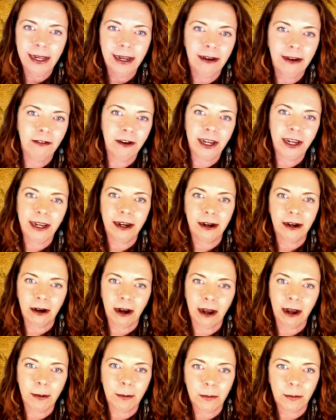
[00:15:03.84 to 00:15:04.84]
every year
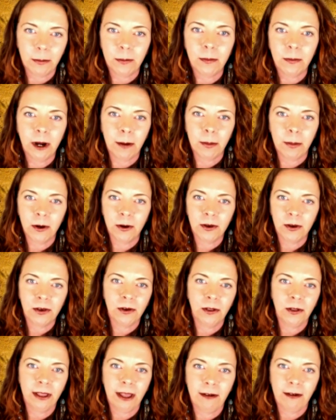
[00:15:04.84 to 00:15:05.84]
on a personal
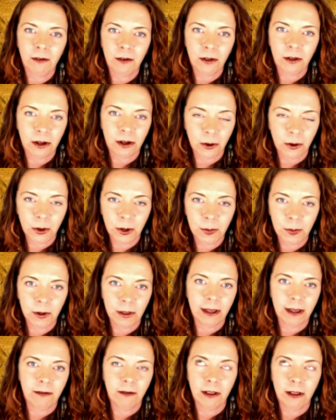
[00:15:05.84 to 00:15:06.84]
level and a corporate
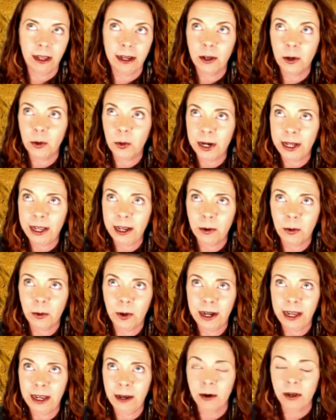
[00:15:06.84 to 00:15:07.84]
level. Like
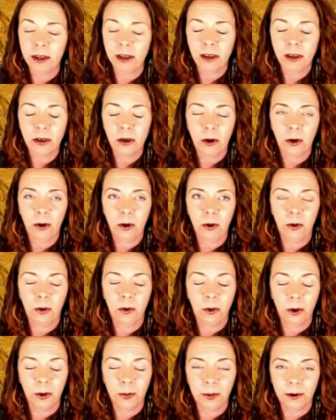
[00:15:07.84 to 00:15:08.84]
2020 was so
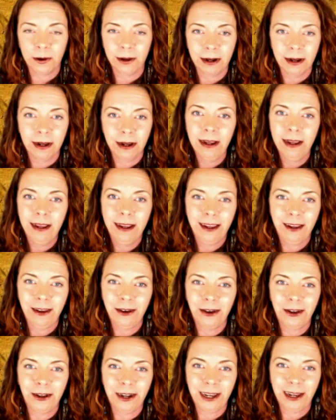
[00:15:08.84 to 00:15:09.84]
corporate, you
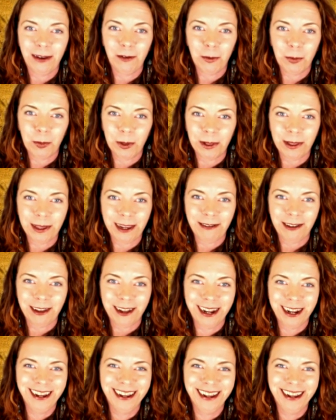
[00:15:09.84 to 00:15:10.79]
couldn't even believe it.